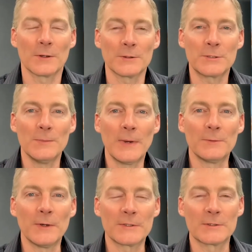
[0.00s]
There are two main
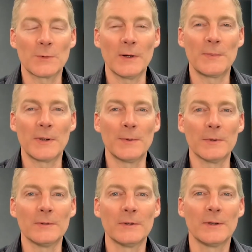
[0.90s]
reasons why
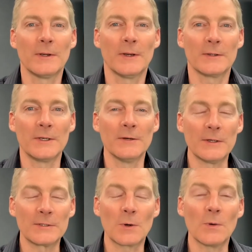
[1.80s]
people give a
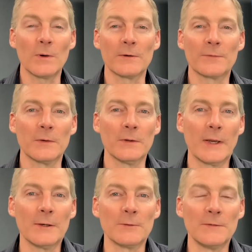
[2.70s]
score for
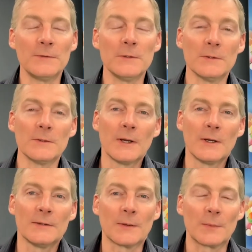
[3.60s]
a review.
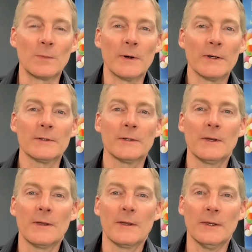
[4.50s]
Number one
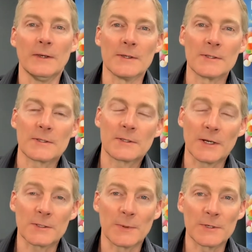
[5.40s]
is
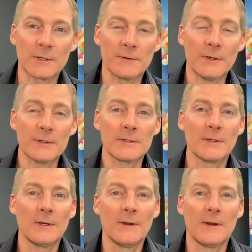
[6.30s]
customer service,
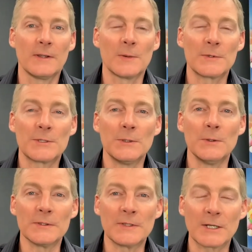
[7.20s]
and number two
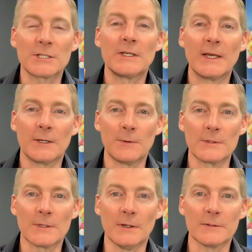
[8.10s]
is actually getting
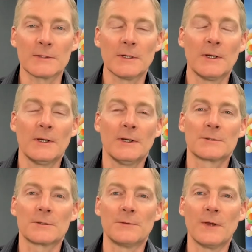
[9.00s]
results.
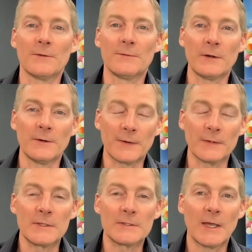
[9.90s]
So if you have very
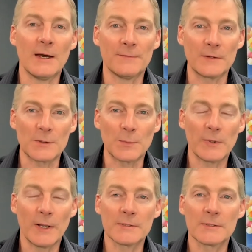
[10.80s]
friendly staff, that's a
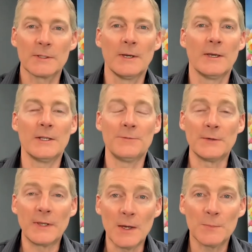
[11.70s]
plus. And if you
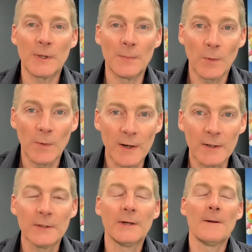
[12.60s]
get people
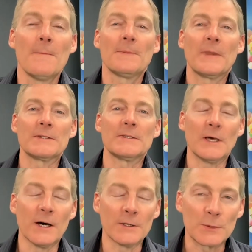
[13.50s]
well, that's the
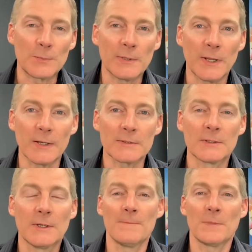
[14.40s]
other plus.
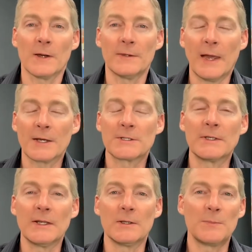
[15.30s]
Are they actually
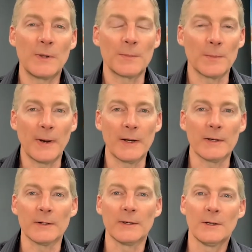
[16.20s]
getting people
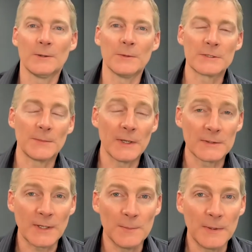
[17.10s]
better? When somebody has
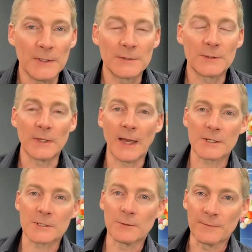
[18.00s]
diabetes, do they
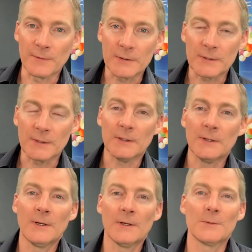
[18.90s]
actually reverse it?
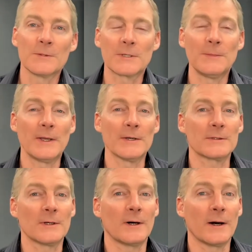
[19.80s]
When somebody has
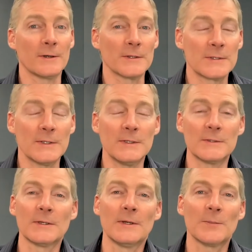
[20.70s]
a heart
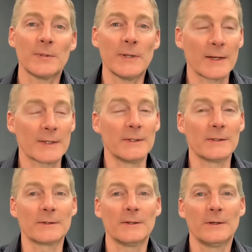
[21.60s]
disease,
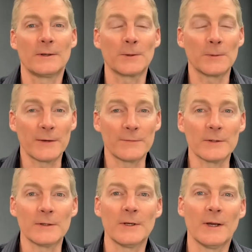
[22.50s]
plaquing, or
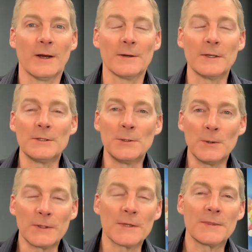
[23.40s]
whatever, are they
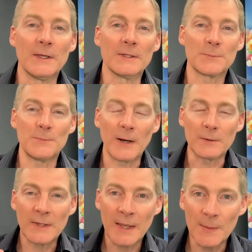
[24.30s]
doing the things
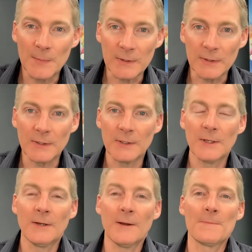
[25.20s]
biochemically
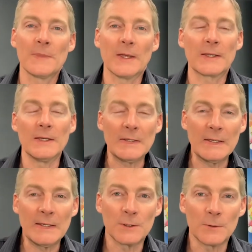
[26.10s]
that can
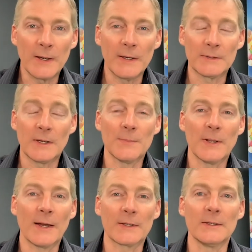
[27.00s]
eat away at that
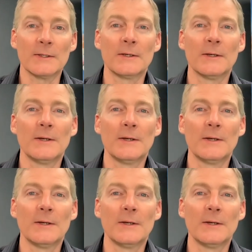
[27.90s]
plaquing?